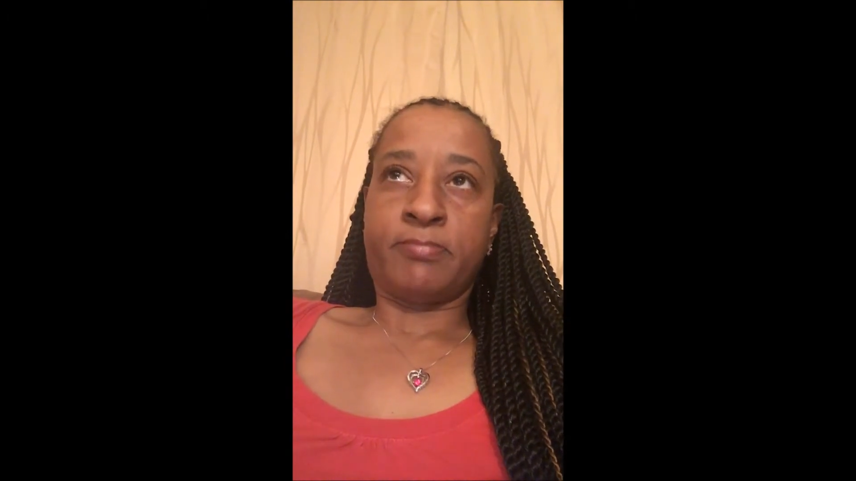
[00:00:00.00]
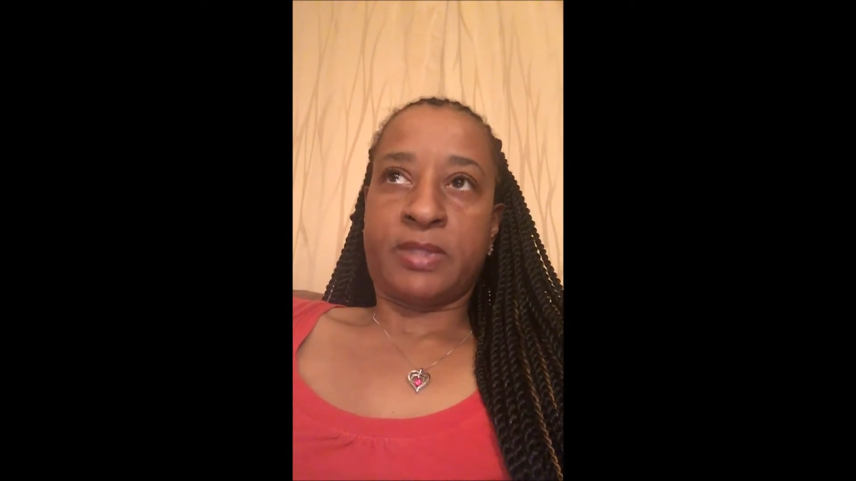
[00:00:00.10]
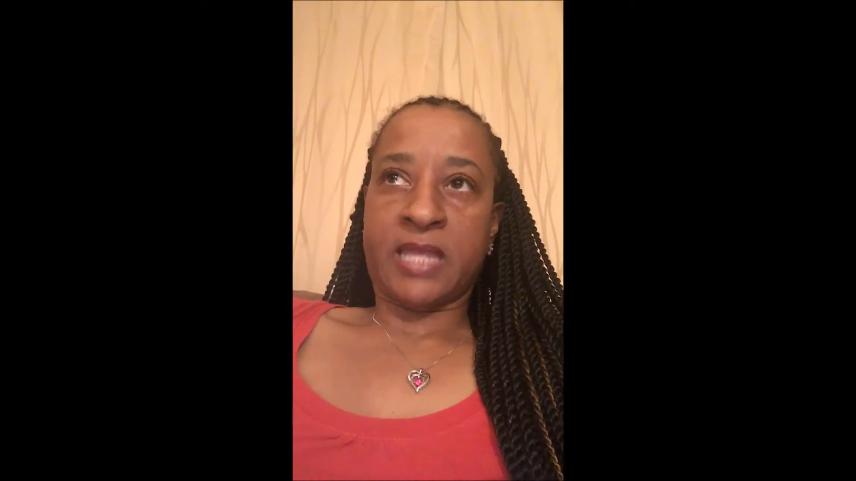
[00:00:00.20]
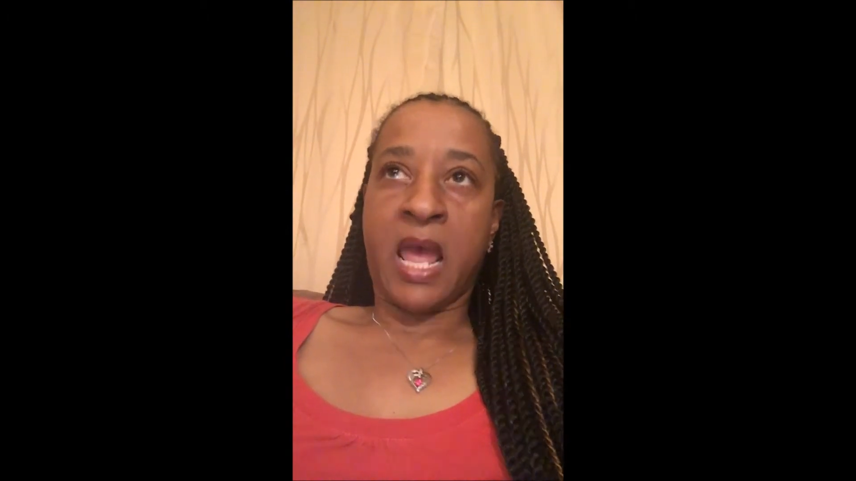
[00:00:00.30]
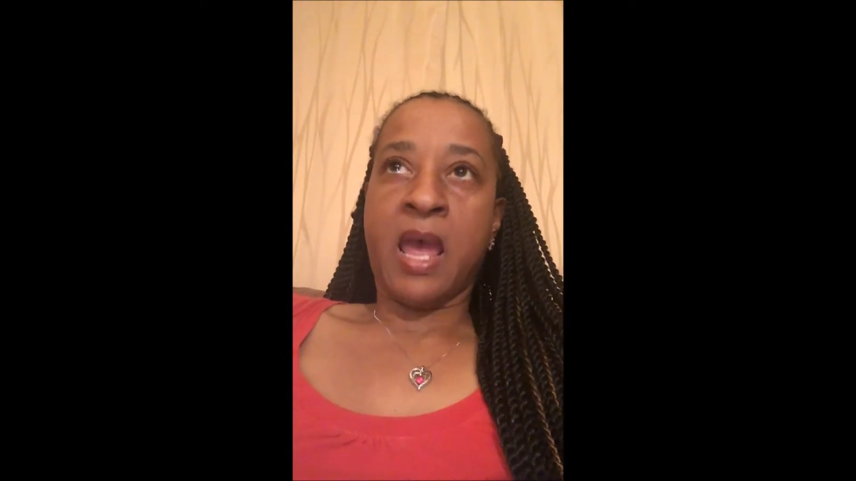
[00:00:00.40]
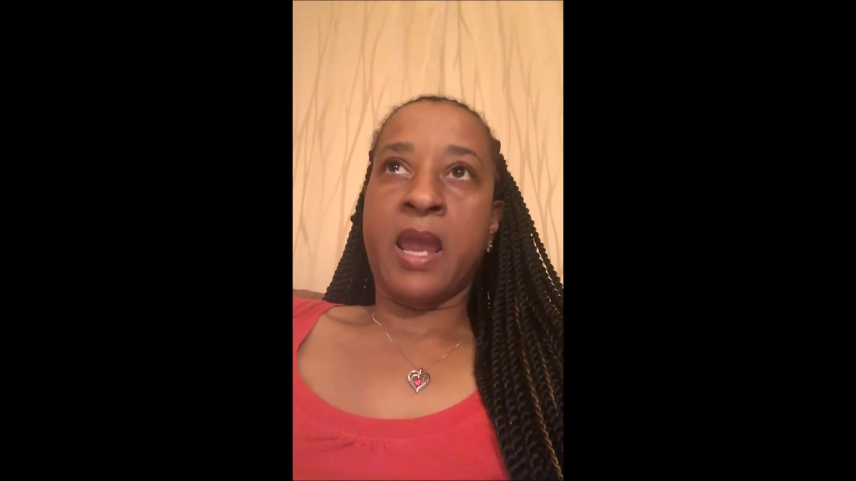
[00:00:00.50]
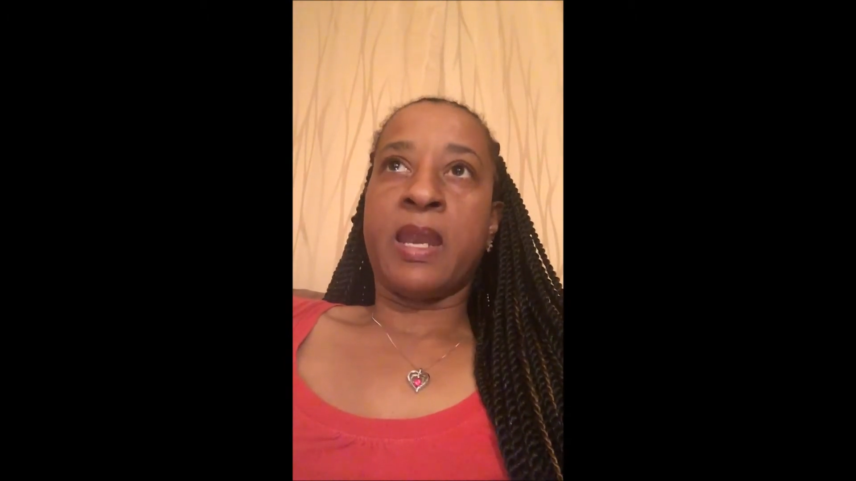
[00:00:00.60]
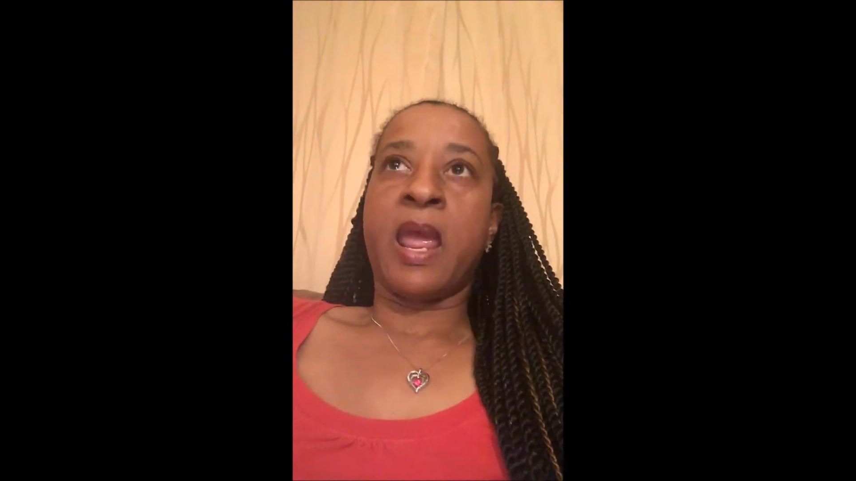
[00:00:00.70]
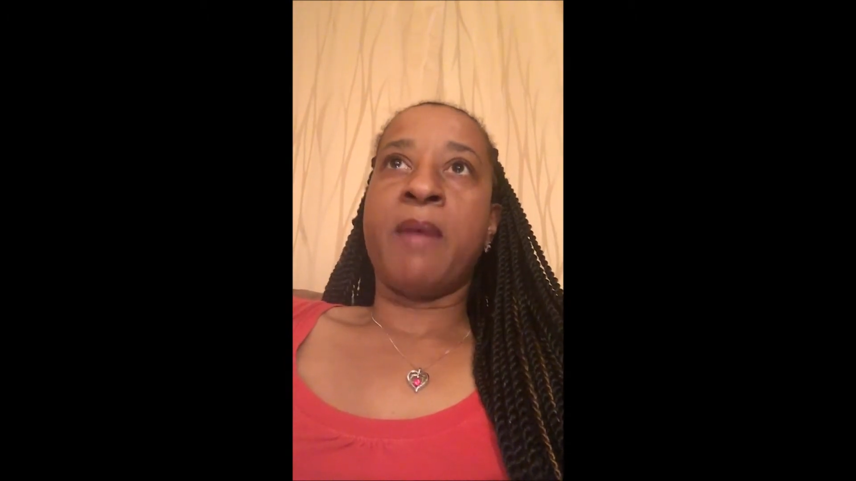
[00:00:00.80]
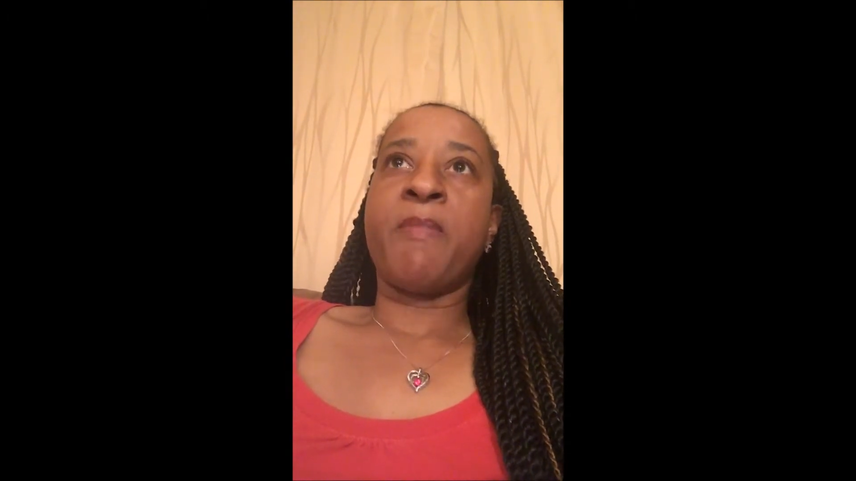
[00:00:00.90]

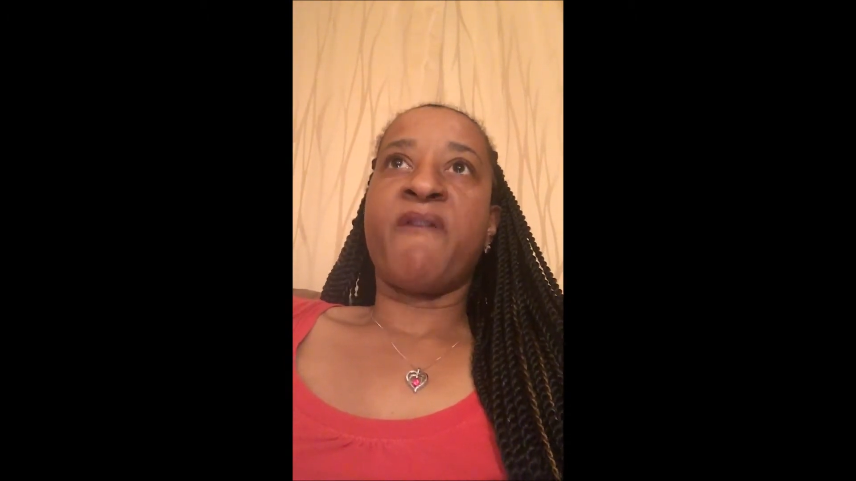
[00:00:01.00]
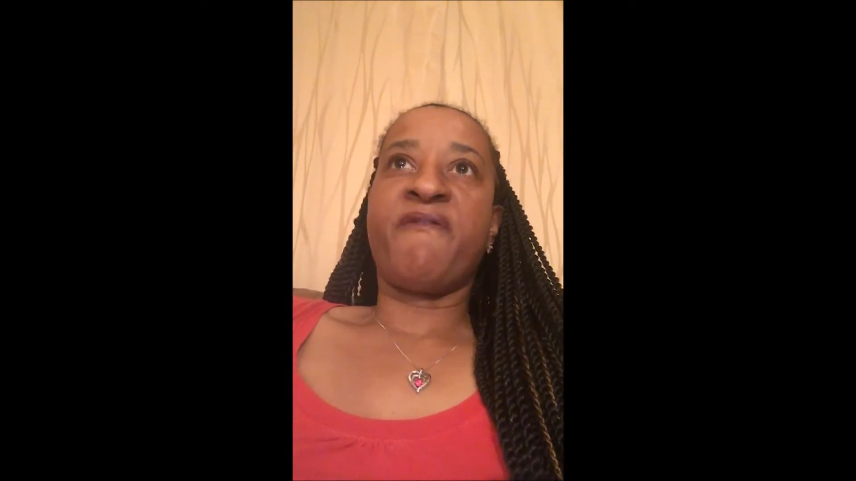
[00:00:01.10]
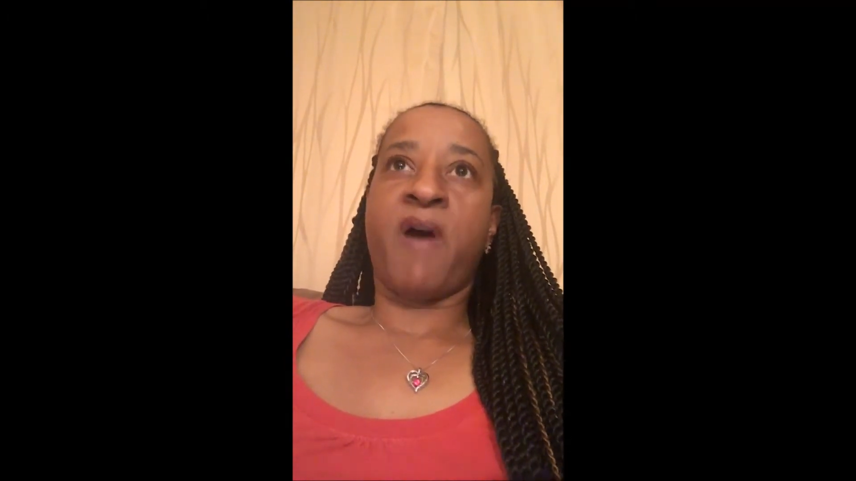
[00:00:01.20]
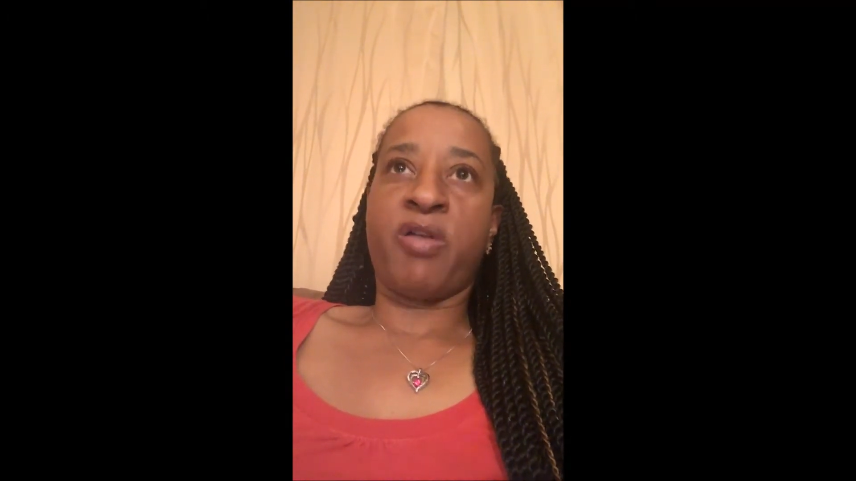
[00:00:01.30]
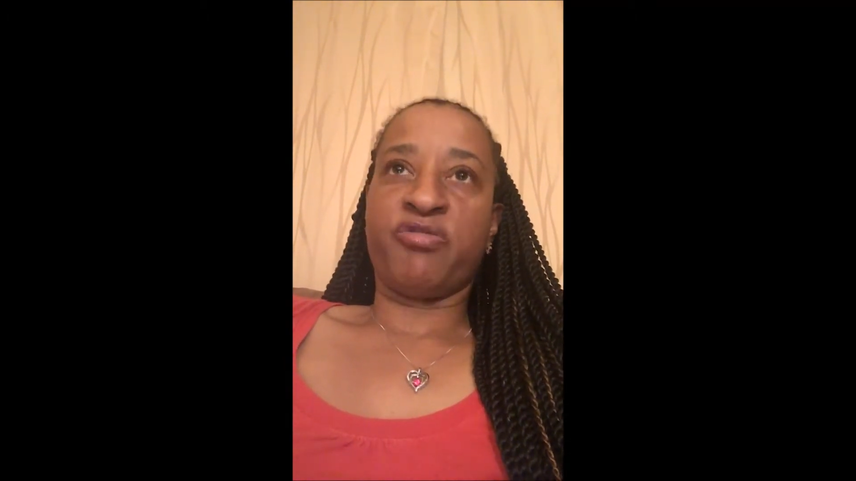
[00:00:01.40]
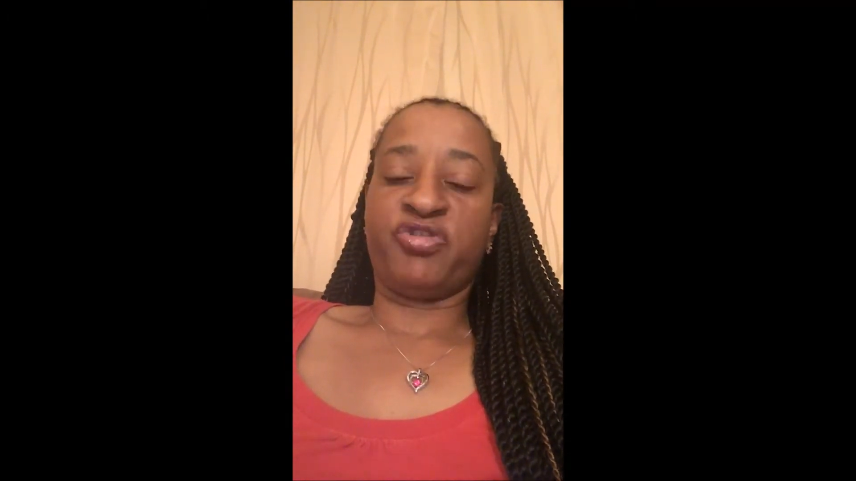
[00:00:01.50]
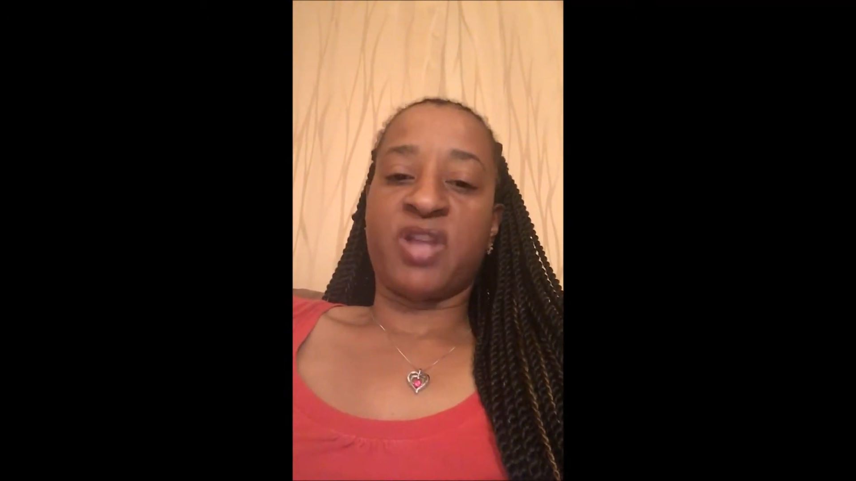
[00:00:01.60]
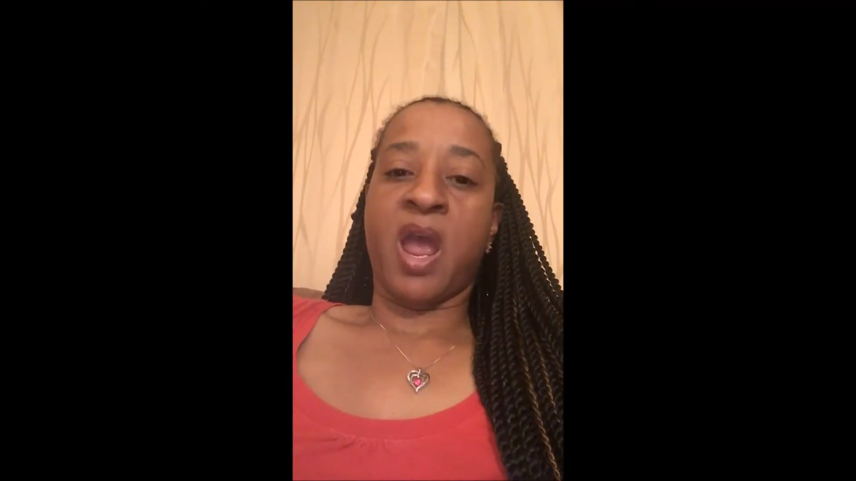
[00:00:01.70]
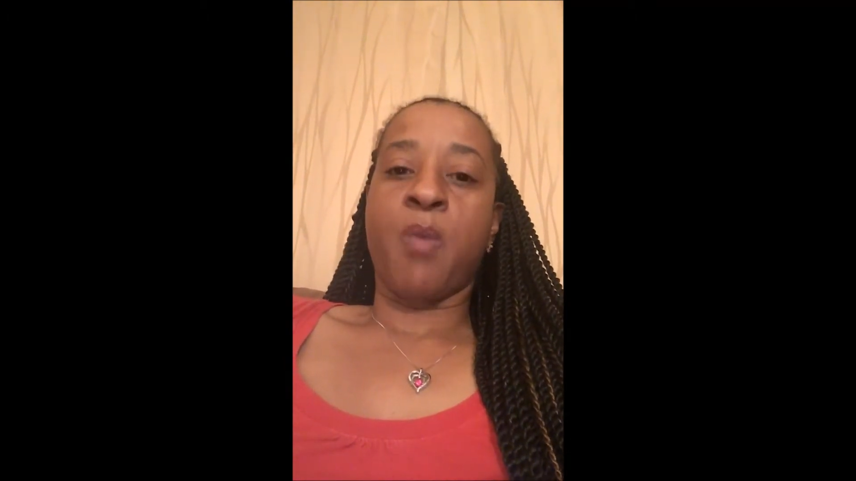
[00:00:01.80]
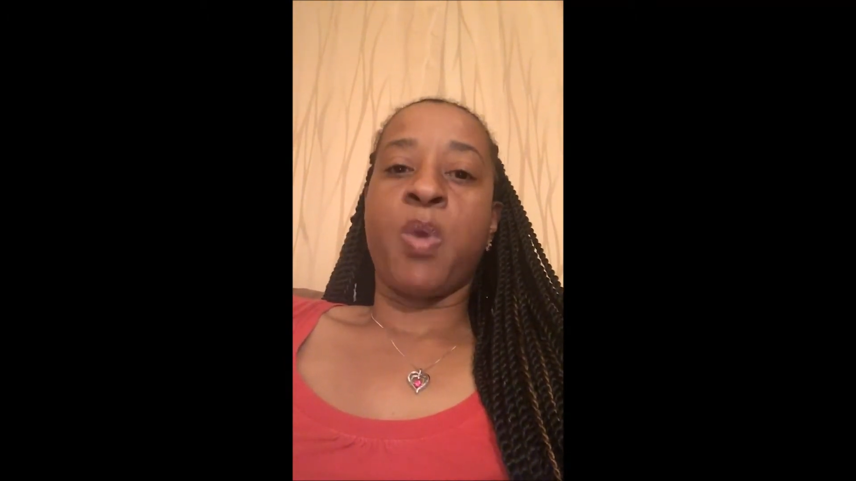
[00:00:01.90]
side and my father's side,